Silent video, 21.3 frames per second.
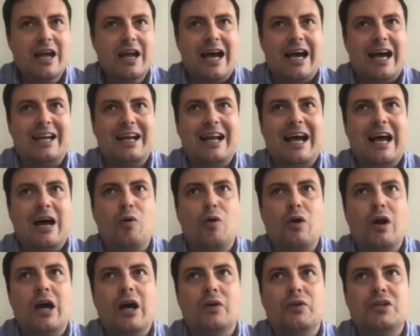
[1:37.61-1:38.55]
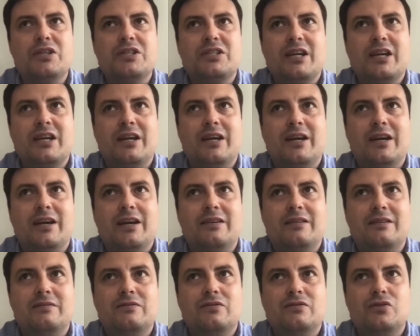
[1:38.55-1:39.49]
and how cloud is to
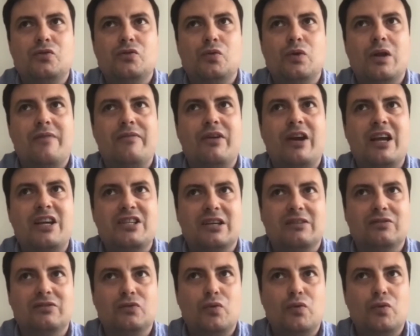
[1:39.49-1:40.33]
leverage and